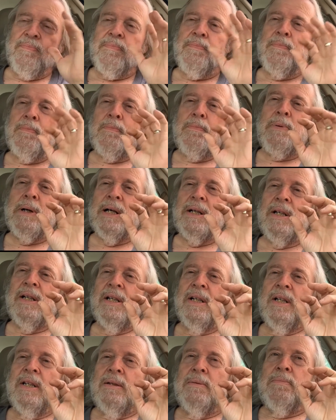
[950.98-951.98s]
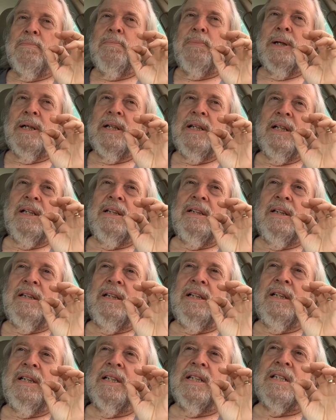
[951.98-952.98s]
But
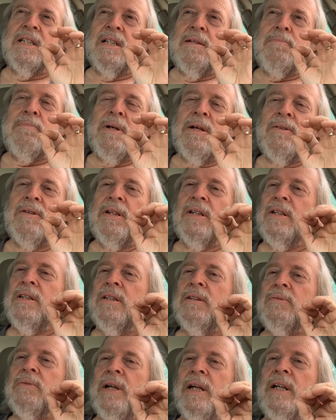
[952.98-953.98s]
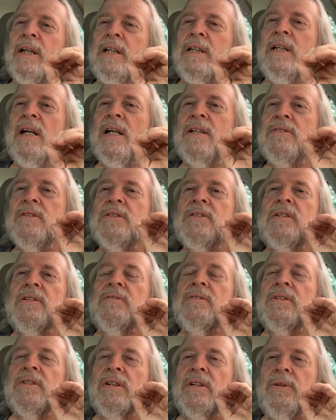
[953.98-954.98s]
it is an America that recognizes there
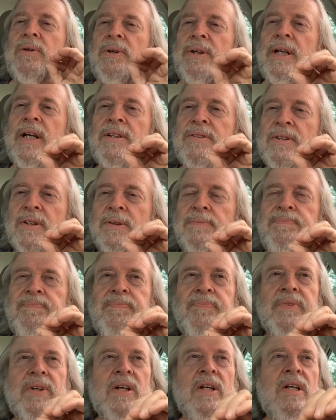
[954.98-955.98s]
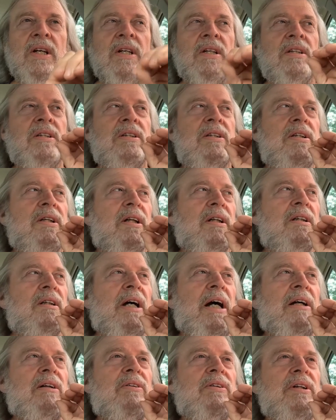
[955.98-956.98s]
is a creator,
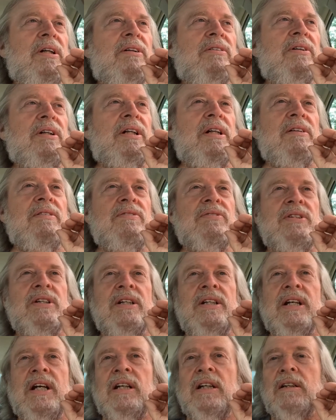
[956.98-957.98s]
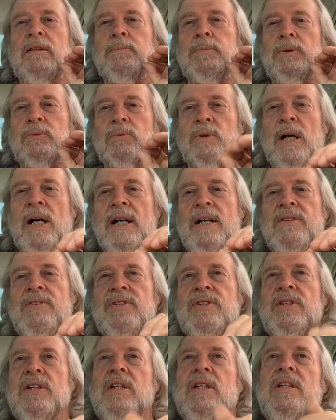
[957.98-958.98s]
that creator gives inalienable
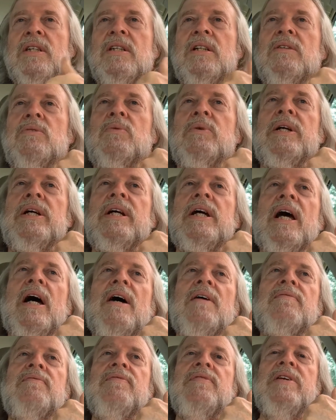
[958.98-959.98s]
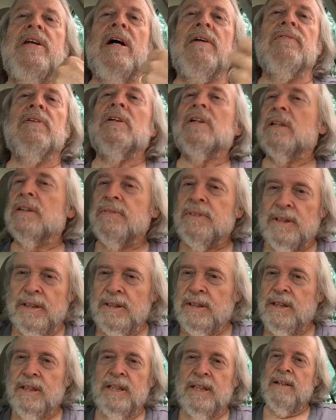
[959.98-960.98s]
rights, that we have never lived
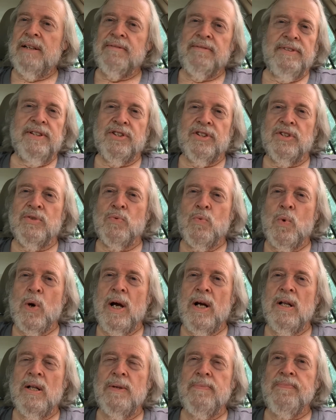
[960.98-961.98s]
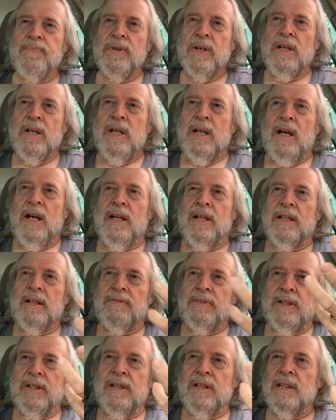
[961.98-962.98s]
into vision well. And
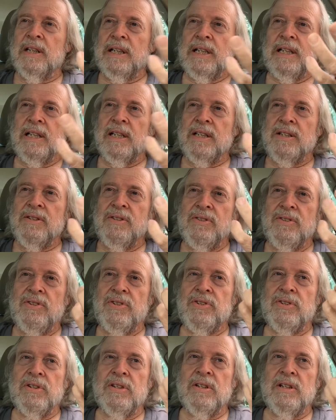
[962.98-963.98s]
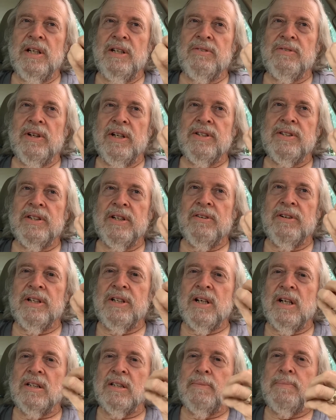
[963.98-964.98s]
even in Lincoln's address there, he
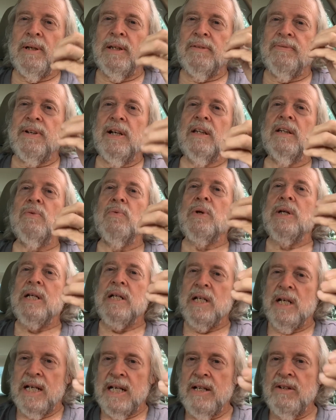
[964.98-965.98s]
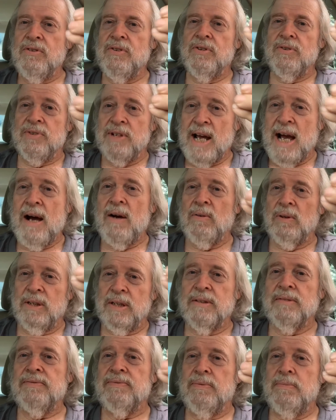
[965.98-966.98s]
talks about the fact that we need to now
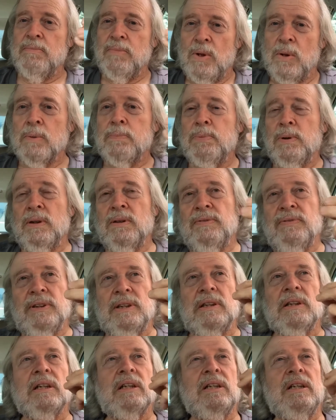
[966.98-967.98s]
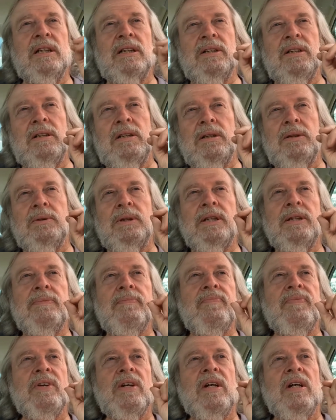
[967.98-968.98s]
live more perfectly into it.
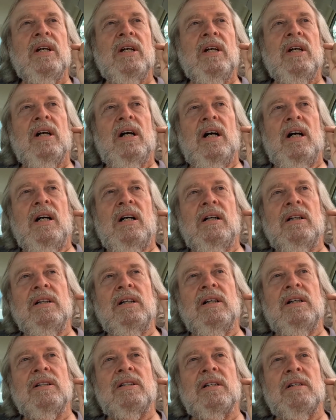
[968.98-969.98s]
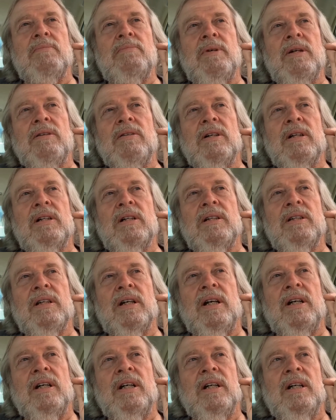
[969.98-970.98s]
It is an America
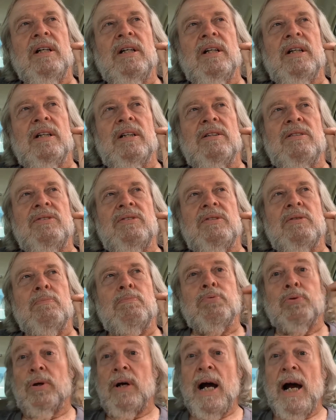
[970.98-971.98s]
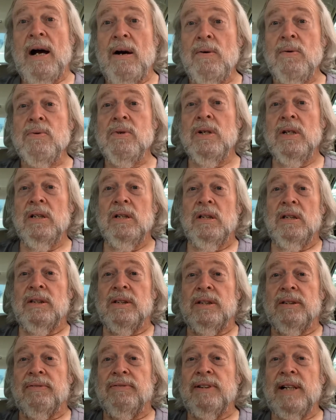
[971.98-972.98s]
that is proud
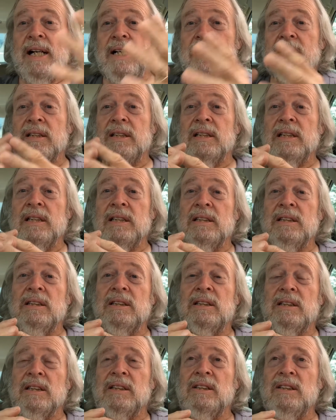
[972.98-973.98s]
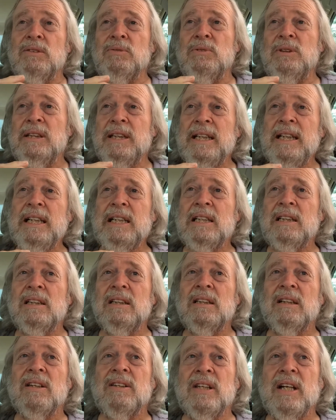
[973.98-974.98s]
the fact that it is a unique
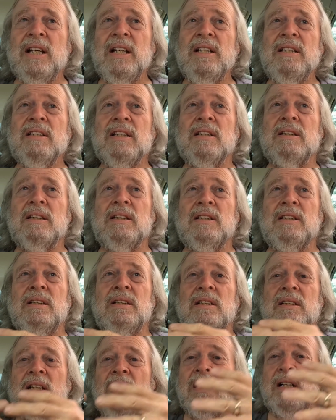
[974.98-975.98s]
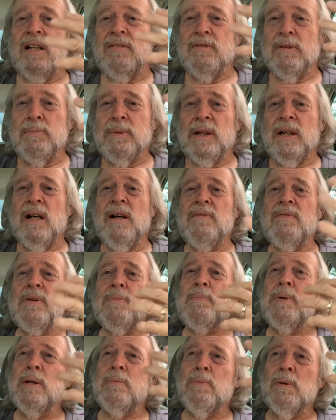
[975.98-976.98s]
thing, that a government of the
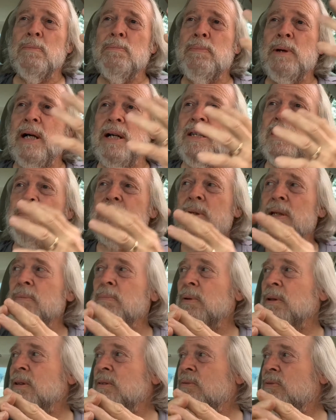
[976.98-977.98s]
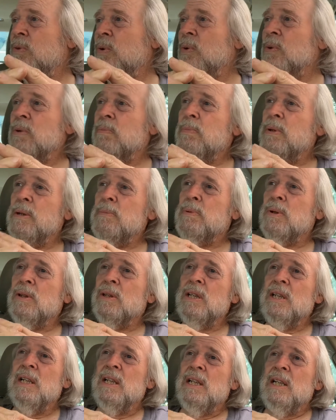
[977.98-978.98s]
people, by the people, and for the people.
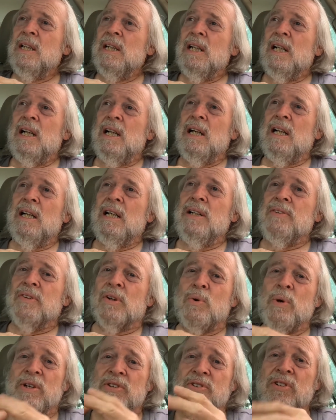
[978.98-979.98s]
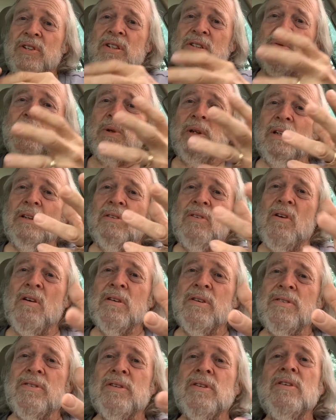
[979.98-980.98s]
And the question is, will it long
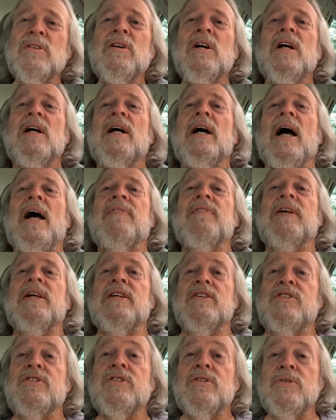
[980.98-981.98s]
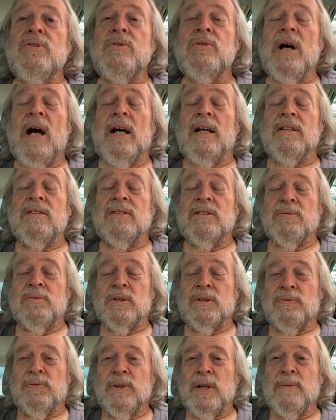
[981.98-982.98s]
endure? And the issue, as it
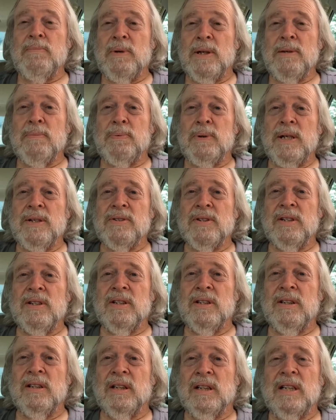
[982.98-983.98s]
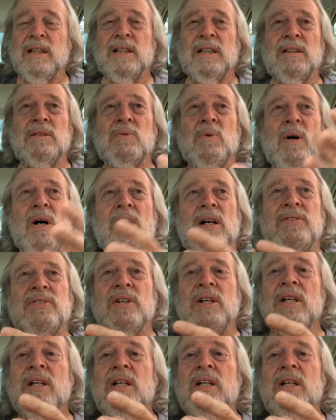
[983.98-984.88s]
was framed by the President Lincoln, was,